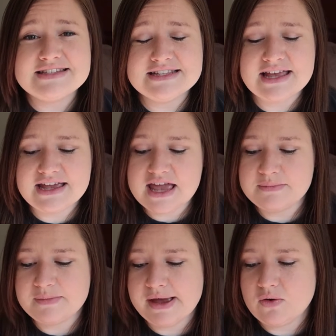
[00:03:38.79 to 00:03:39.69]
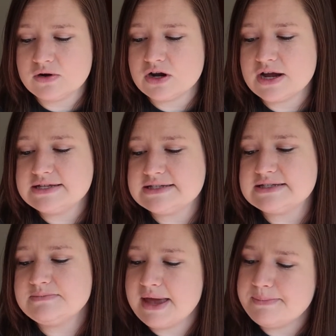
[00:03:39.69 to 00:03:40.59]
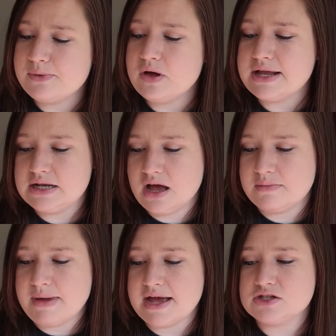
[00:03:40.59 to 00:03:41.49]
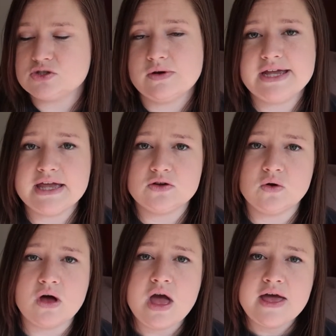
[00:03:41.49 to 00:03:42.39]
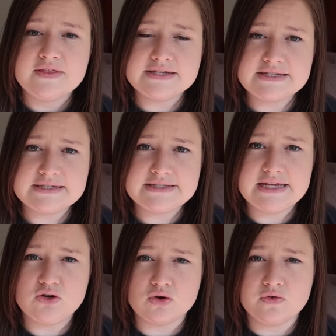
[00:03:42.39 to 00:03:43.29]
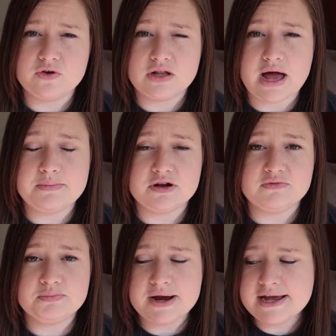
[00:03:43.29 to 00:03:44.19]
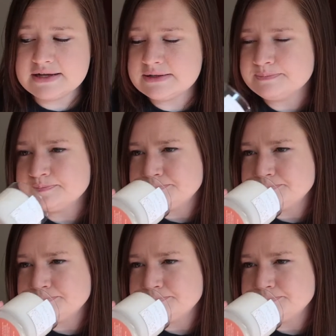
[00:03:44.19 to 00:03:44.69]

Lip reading: thing that came in my order is this maple and nutmeg soy candle. This is the Grove Collaborative brand.